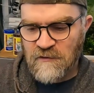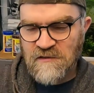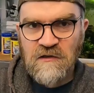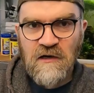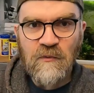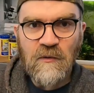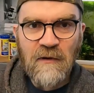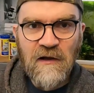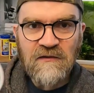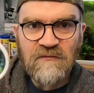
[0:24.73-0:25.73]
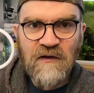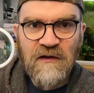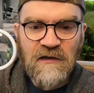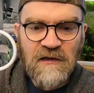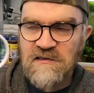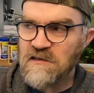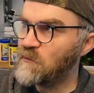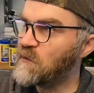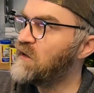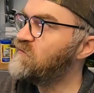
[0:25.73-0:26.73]
Let's grab our magnifying glass
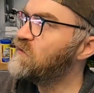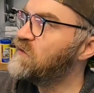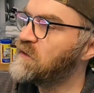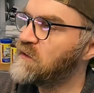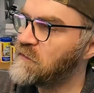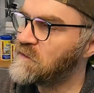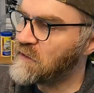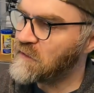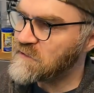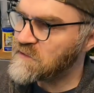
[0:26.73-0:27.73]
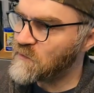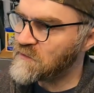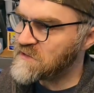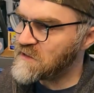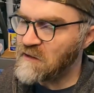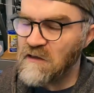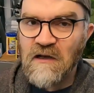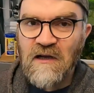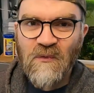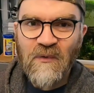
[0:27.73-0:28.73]
and we'll have a look at the other tanks and we'll see
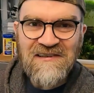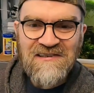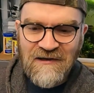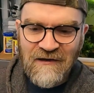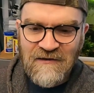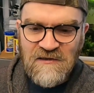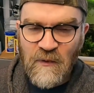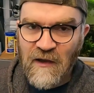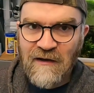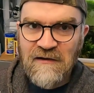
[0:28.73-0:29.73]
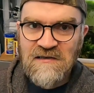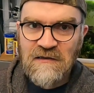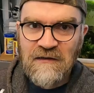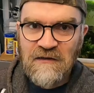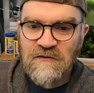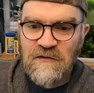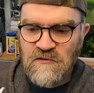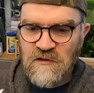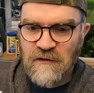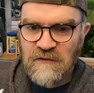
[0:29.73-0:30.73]
which tanks we actually need to
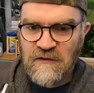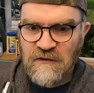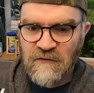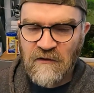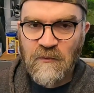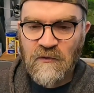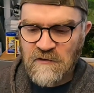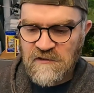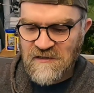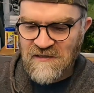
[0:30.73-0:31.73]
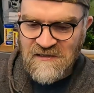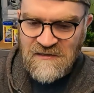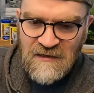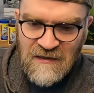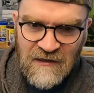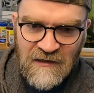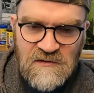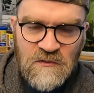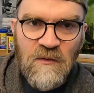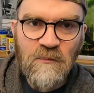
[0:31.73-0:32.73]
treat today, right? Because this
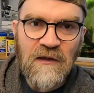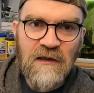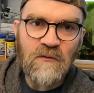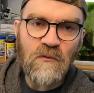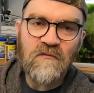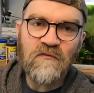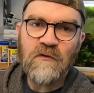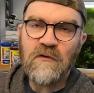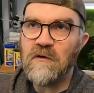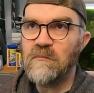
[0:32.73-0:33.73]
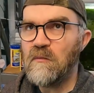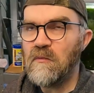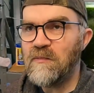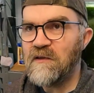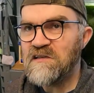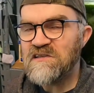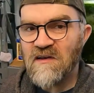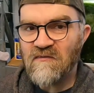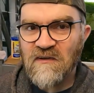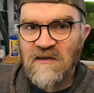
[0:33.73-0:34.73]
is going to be over probably
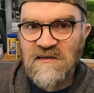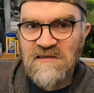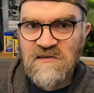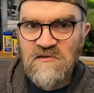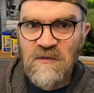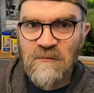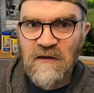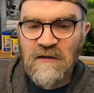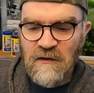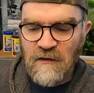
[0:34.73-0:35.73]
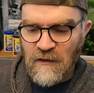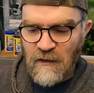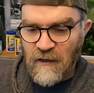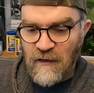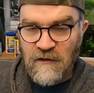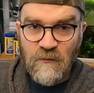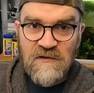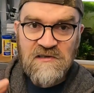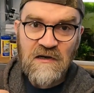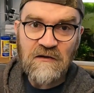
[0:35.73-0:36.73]
7 days of this treatment and it
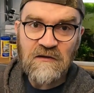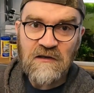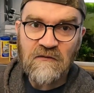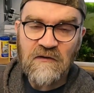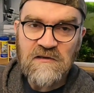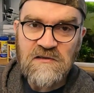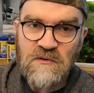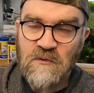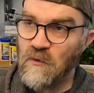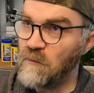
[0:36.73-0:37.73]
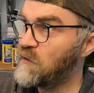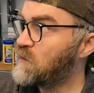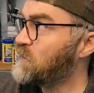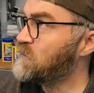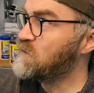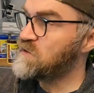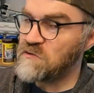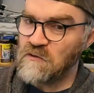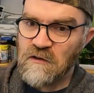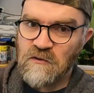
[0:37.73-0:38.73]
will start today, right? So what we normally do is
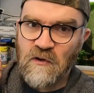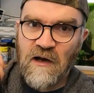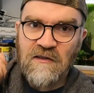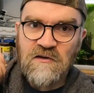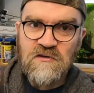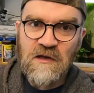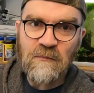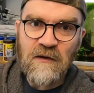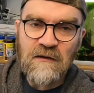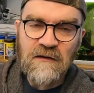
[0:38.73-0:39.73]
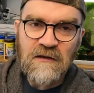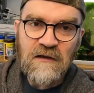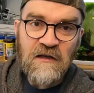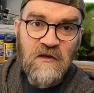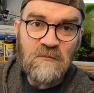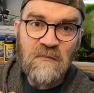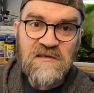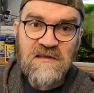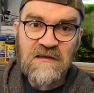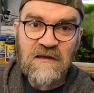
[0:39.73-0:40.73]
you add the treatment, you
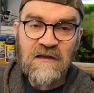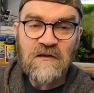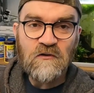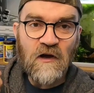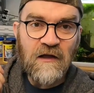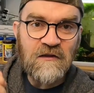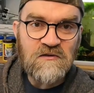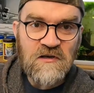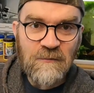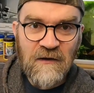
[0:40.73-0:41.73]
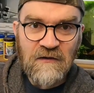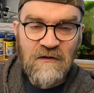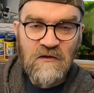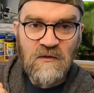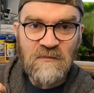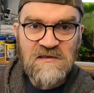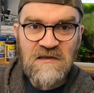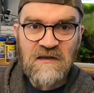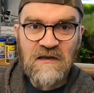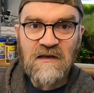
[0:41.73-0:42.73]
miss a day, you add the treatment, you miss a
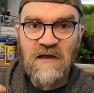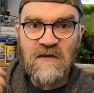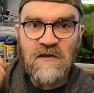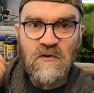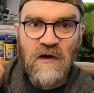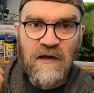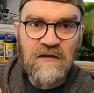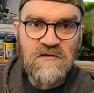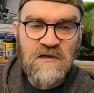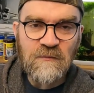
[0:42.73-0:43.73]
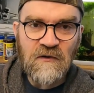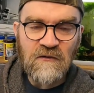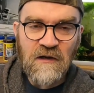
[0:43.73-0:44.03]
day, and then you add the treatment.